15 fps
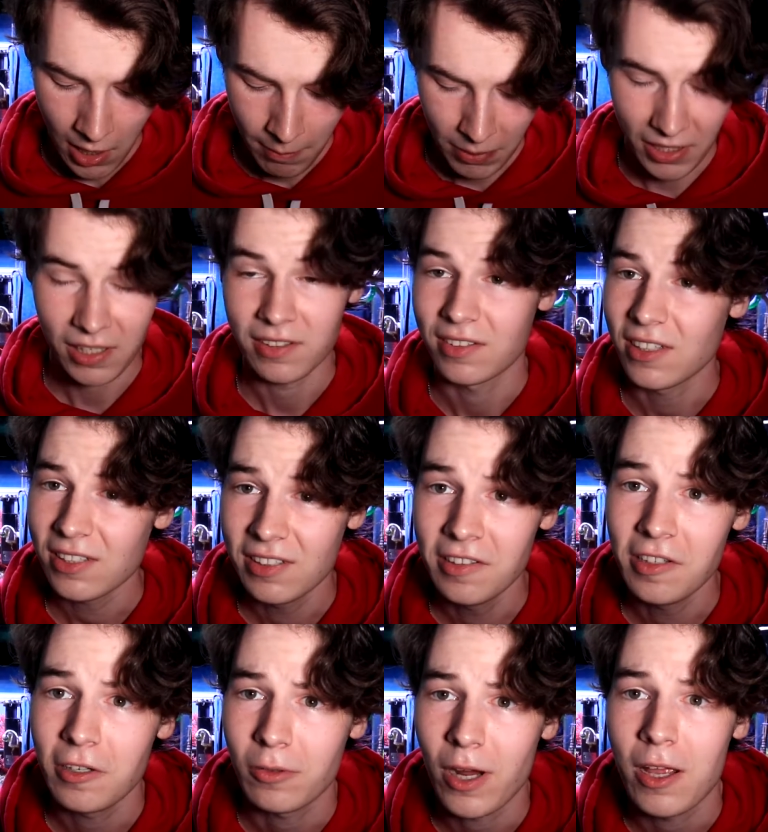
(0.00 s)
because this
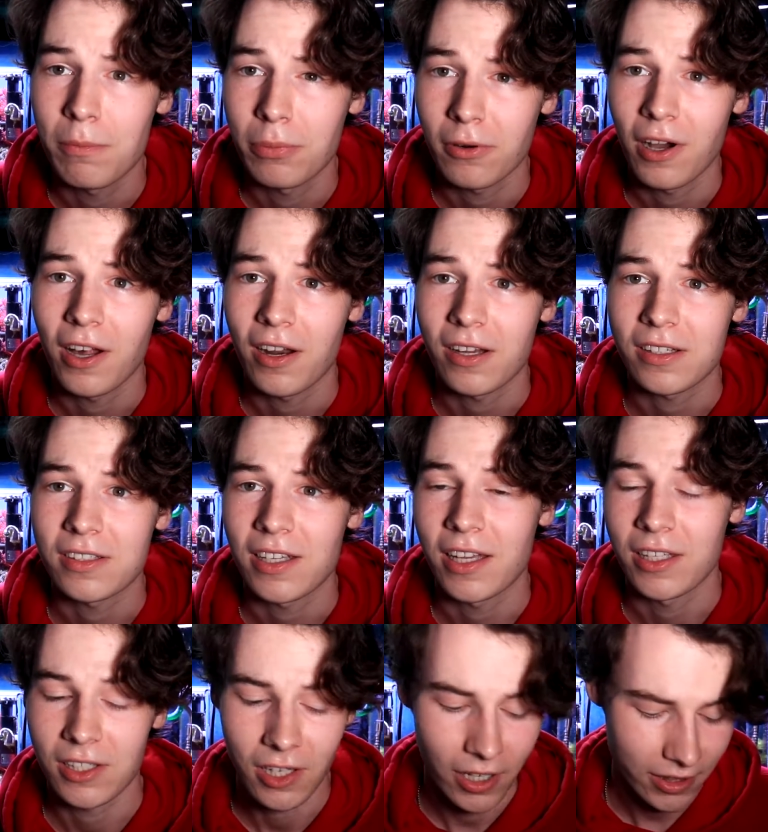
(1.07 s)
is a great product.
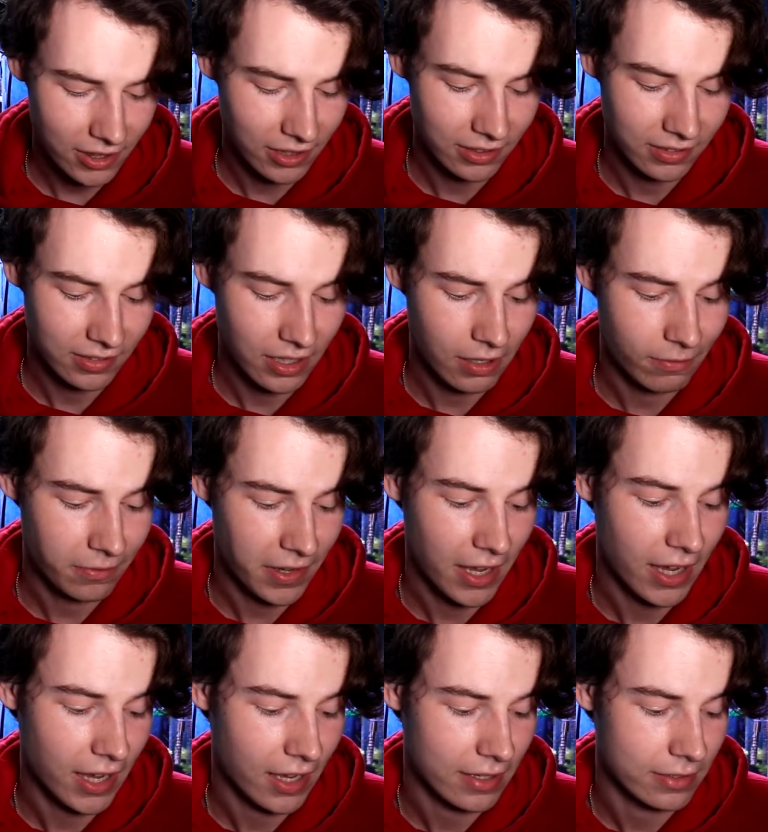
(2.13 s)
I got this stuff
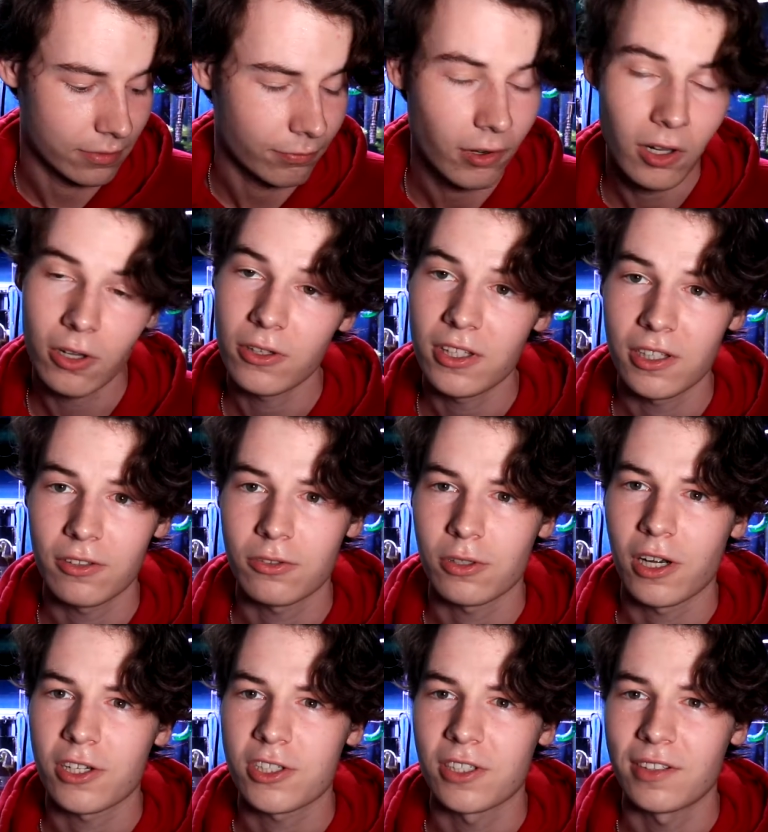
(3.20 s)
and followed the
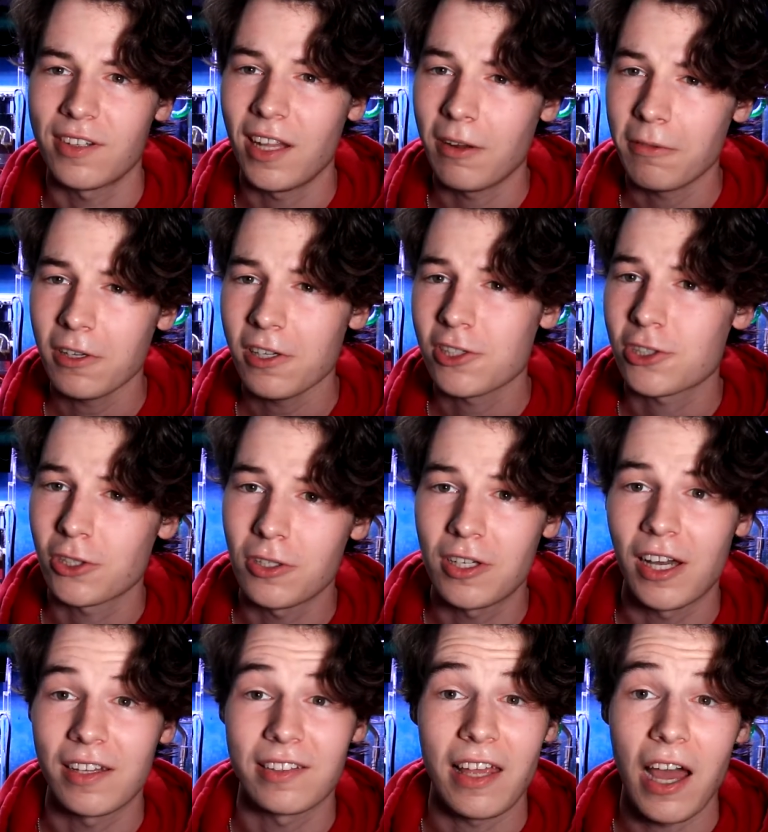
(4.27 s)
instructions, and I'm gonna show you
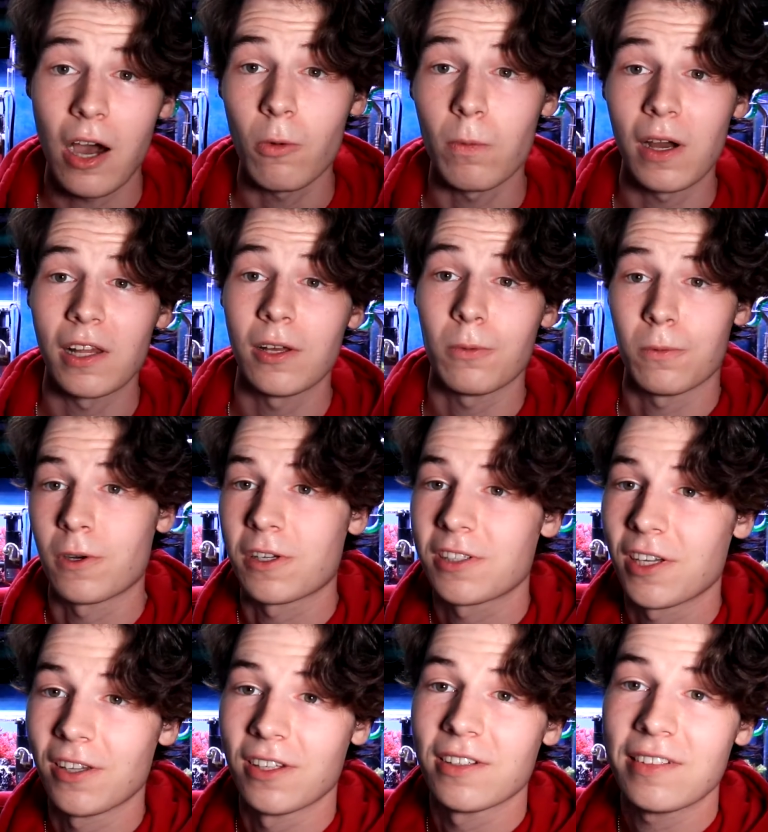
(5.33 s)
guys how well it
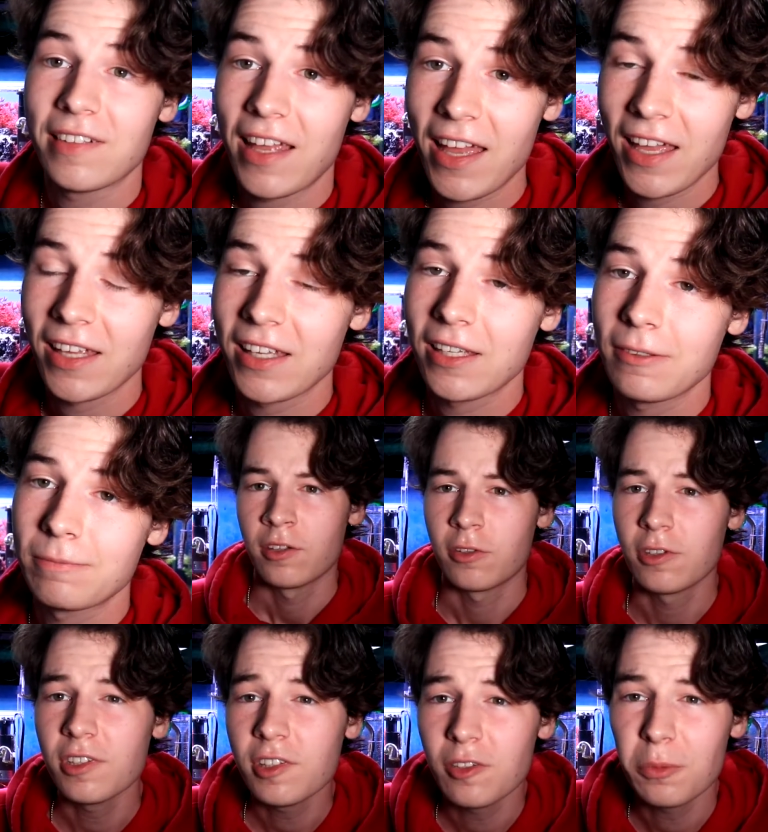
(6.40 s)
worked on this tank.
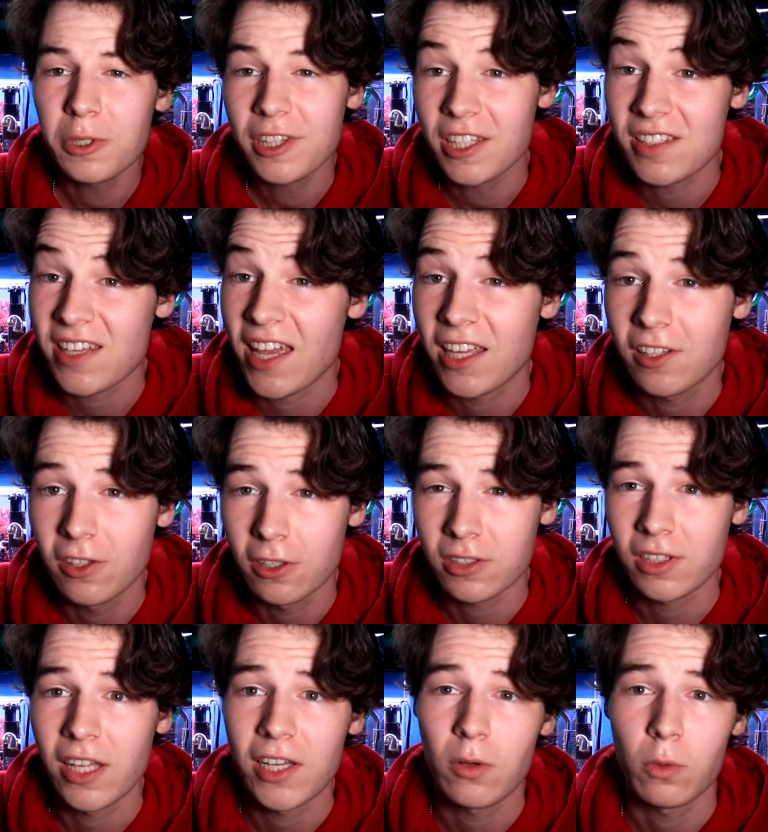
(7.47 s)
So this is what the tank
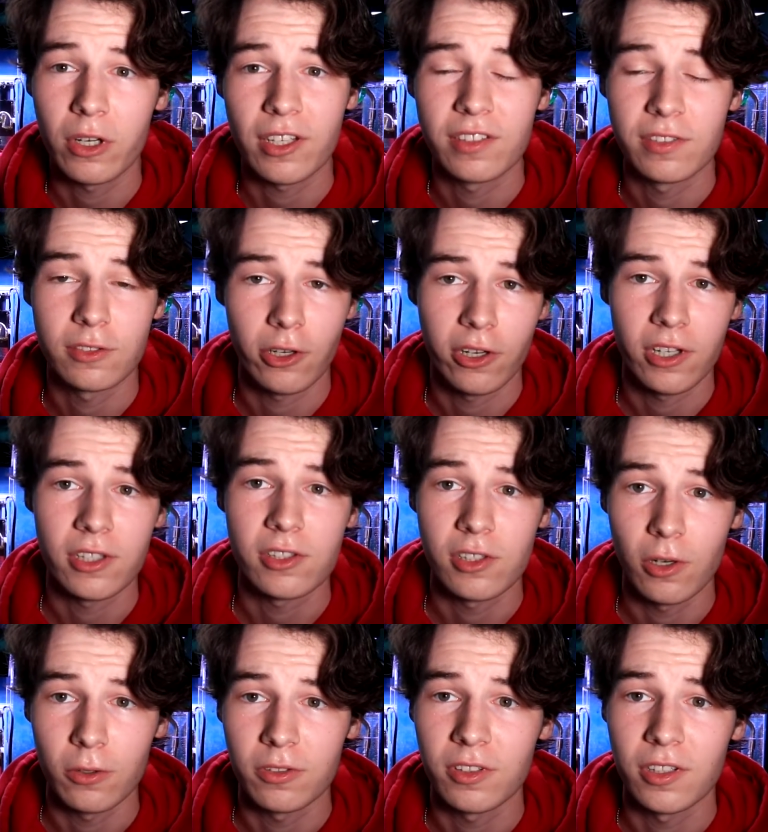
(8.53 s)
looked like when I started
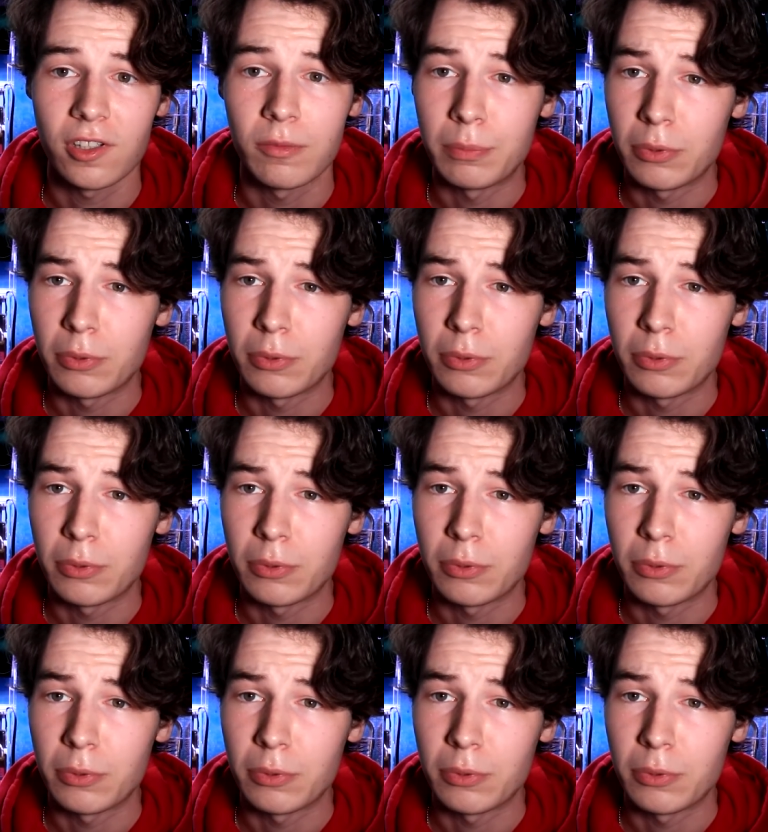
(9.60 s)
dosing the